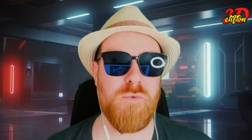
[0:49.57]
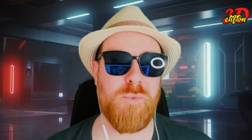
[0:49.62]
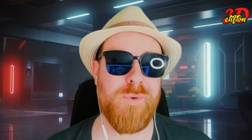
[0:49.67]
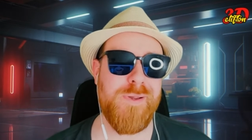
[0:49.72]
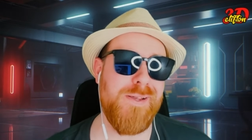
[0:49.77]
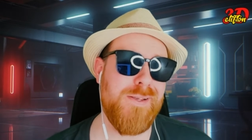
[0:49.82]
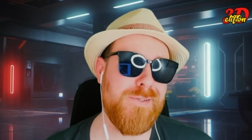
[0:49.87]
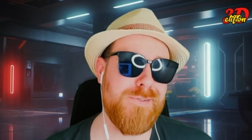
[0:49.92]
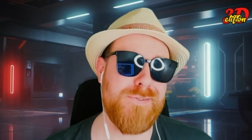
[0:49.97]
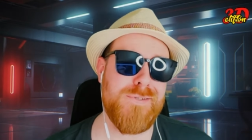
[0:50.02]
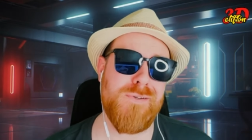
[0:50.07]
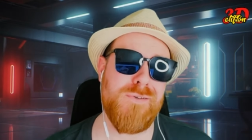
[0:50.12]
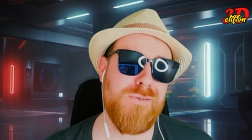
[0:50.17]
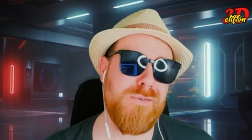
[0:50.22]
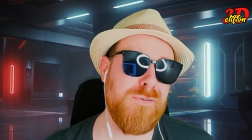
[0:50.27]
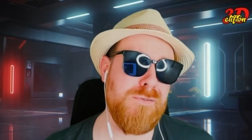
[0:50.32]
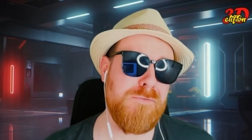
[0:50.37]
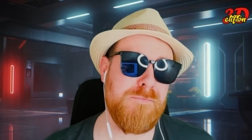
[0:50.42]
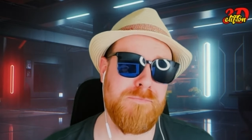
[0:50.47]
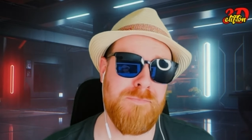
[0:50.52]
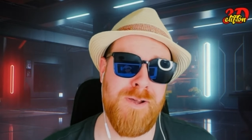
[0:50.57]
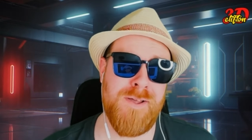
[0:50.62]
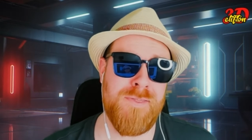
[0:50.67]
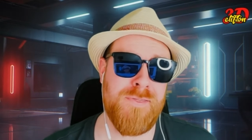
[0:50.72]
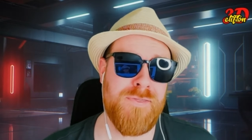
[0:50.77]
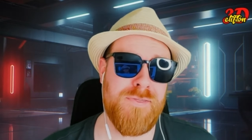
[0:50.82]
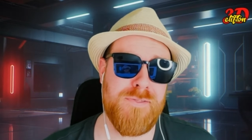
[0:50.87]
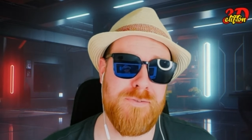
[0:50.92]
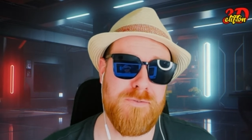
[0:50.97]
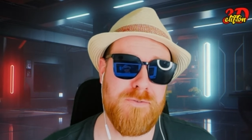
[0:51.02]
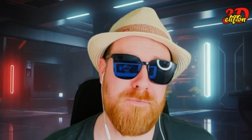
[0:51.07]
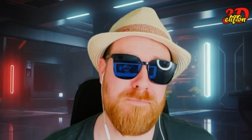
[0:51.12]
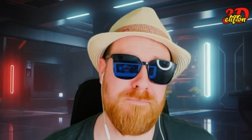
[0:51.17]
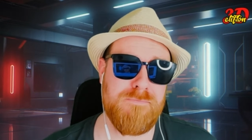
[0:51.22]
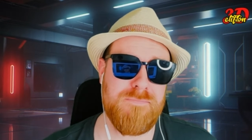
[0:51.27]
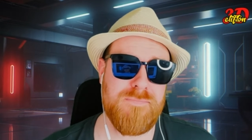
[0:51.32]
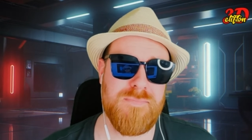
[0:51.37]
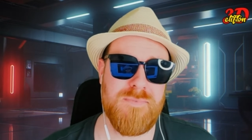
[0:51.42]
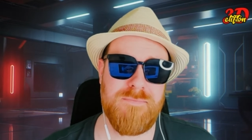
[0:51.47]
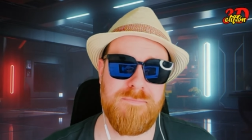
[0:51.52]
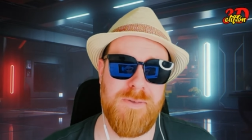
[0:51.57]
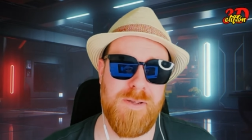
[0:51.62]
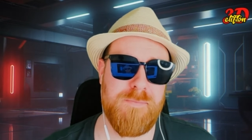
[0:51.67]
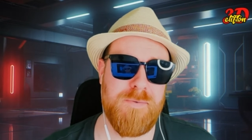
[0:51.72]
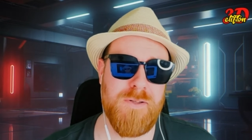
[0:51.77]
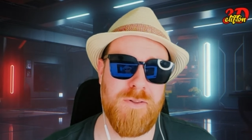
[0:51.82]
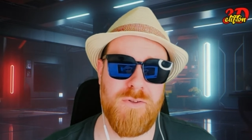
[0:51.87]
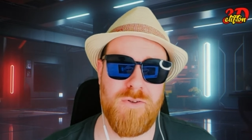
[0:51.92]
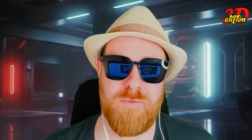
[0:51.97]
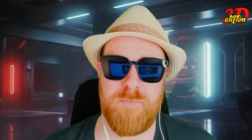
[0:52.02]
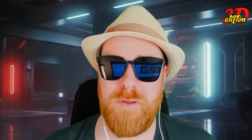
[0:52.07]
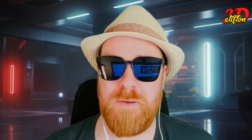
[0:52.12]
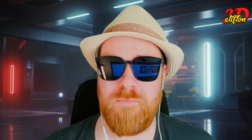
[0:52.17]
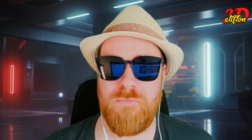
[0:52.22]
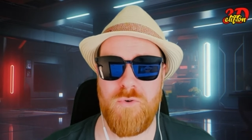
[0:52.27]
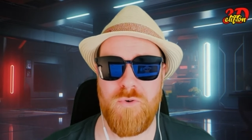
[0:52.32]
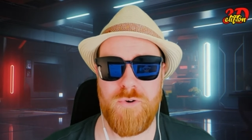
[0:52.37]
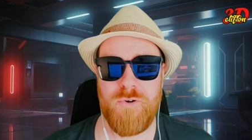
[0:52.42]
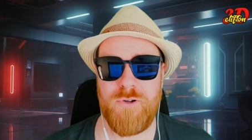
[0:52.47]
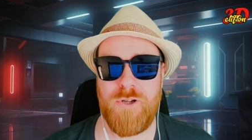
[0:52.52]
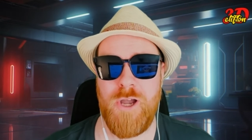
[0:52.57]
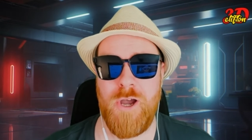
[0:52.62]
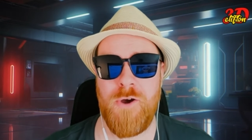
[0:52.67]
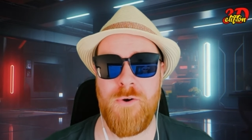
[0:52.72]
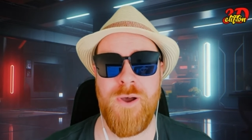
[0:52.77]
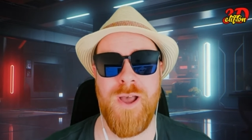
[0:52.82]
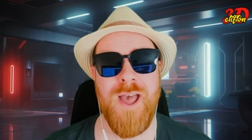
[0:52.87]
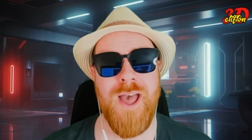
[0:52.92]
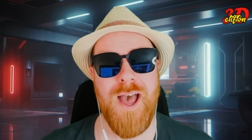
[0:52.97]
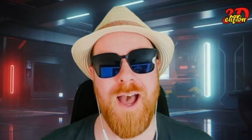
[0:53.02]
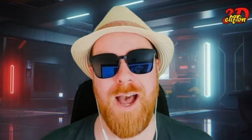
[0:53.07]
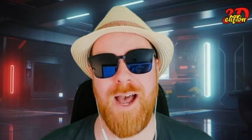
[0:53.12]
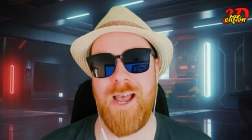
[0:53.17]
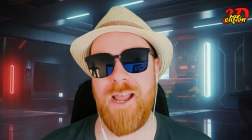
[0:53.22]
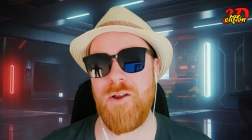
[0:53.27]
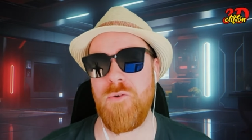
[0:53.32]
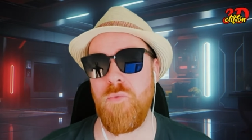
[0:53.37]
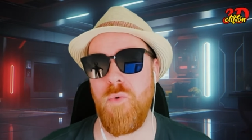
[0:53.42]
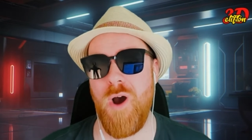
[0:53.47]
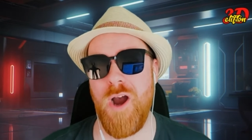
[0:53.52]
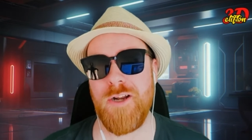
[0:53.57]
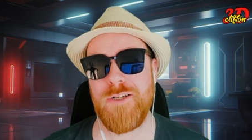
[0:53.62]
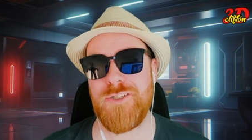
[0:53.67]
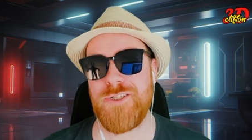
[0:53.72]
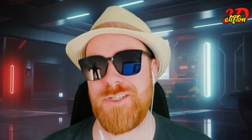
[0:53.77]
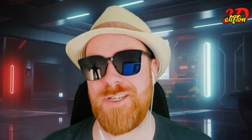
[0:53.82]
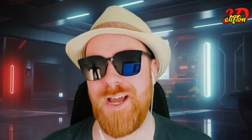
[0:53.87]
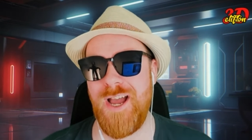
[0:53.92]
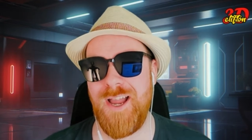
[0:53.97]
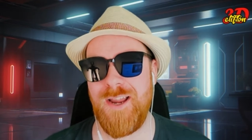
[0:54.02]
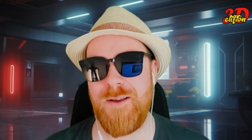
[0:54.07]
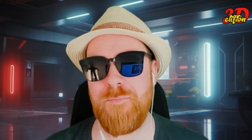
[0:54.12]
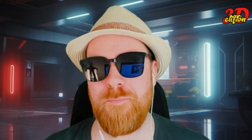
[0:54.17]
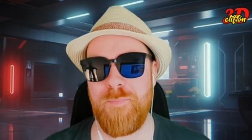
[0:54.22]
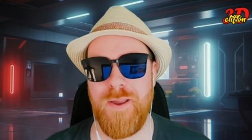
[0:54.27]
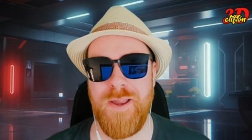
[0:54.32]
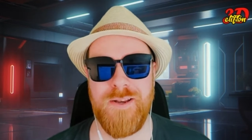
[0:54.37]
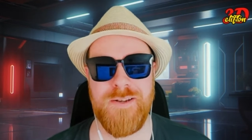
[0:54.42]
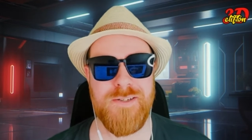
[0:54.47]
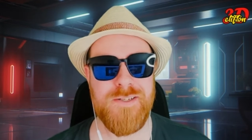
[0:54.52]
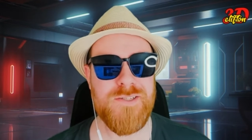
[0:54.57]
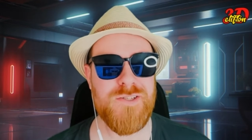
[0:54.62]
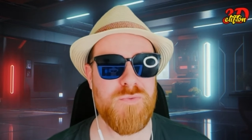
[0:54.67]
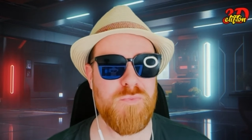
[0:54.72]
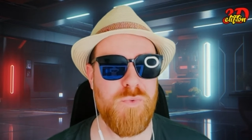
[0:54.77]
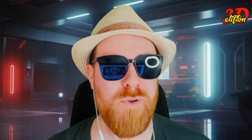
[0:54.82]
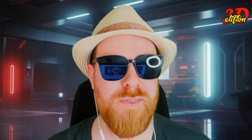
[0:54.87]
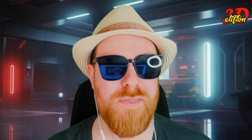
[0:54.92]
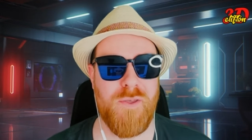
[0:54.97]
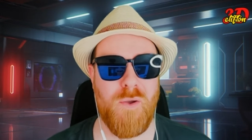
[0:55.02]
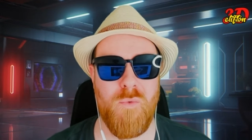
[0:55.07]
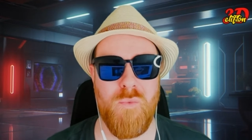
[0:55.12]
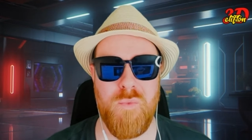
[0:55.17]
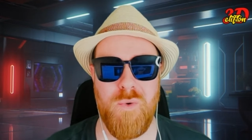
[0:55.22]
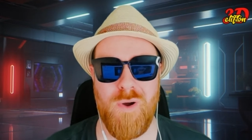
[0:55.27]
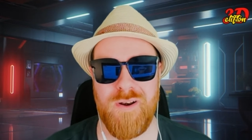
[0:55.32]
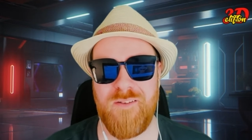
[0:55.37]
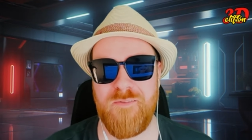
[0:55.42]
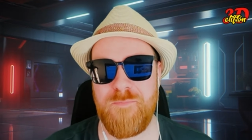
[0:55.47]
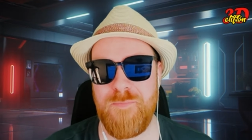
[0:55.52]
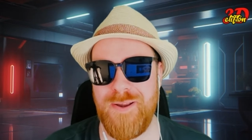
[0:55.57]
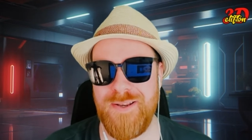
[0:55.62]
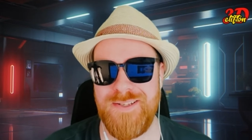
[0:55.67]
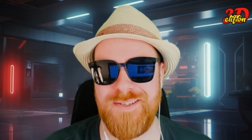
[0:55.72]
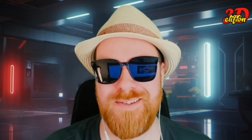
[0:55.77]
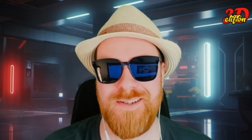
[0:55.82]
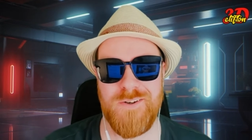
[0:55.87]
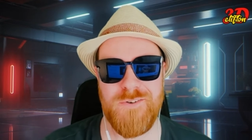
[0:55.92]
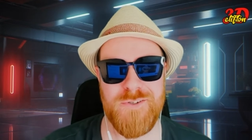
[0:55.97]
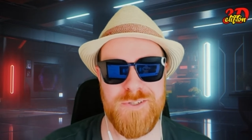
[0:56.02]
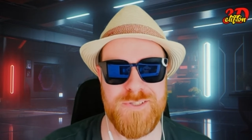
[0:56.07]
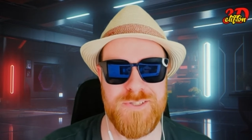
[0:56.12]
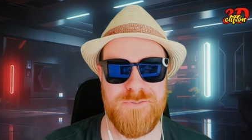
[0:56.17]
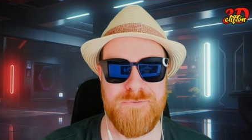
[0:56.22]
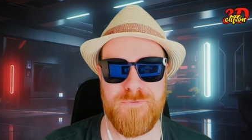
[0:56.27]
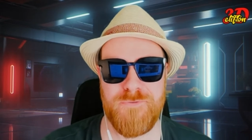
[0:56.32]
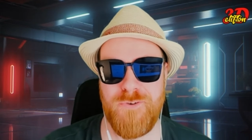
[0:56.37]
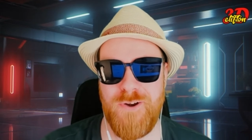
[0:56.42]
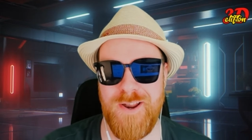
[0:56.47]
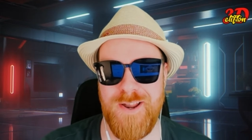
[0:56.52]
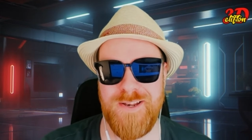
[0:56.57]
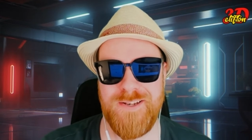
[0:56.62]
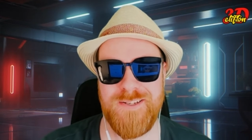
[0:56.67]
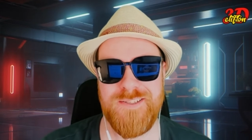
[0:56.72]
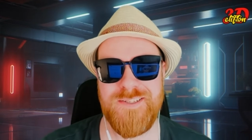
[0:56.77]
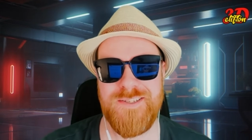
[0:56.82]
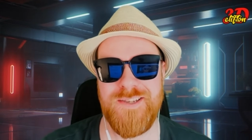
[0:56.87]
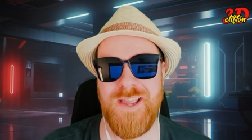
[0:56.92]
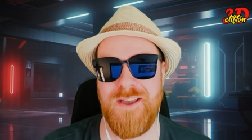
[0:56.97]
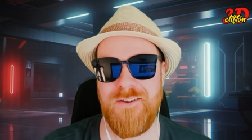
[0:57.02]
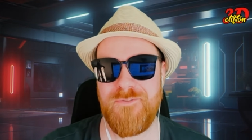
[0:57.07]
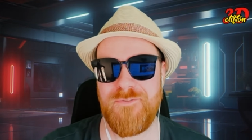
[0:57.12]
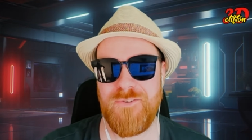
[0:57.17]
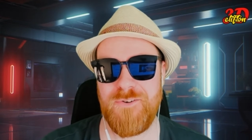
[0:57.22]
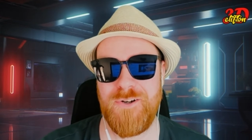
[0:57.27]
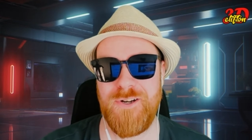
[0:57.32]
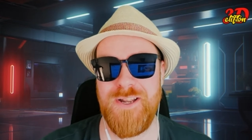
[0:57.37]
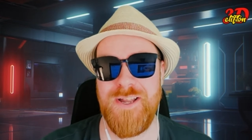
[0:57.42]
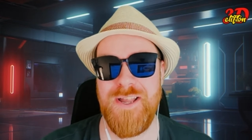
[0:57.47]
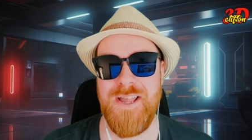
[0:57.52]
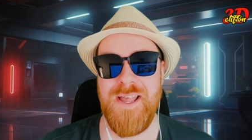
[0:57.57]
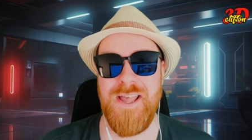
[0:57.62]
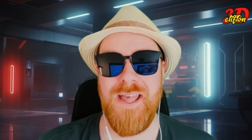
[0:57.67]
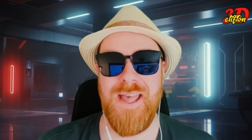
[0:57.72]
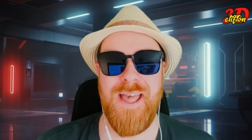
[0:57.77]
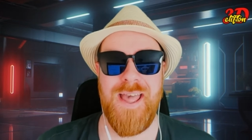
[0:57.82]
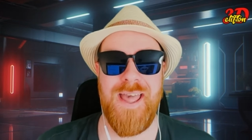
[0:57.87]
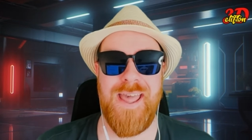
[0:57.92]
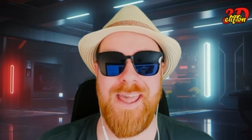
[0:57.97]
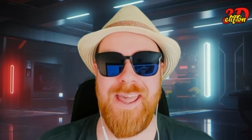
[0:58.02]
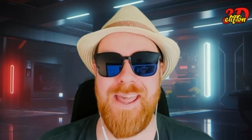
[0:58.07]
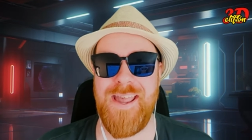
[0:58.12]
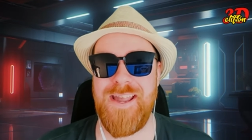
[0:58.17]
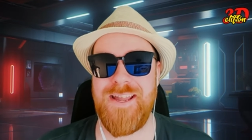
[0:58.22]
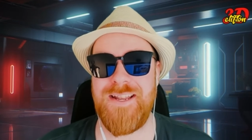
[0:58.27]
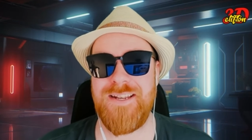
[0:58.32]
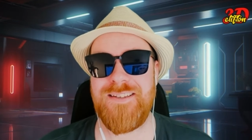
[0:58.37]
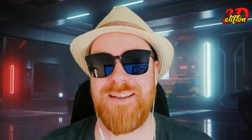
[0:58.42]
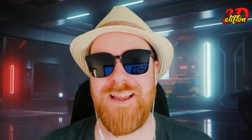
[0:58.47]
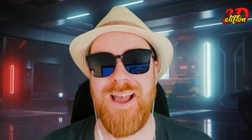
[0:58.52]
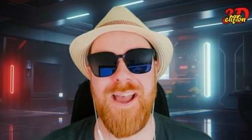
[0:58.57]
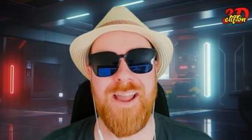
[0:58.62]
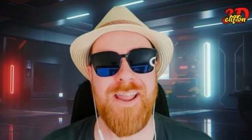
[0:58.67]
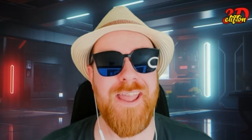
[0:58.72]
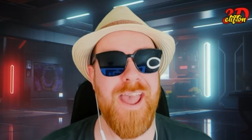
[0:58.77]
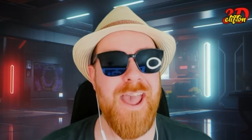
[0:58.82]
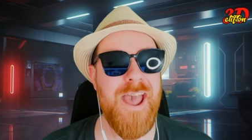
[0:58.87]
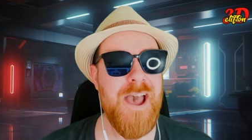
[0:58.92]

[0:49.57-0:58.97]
weeks to a month or maybe a little bit more ago, I watched Time Bandits with one of my dearest friends ever. And I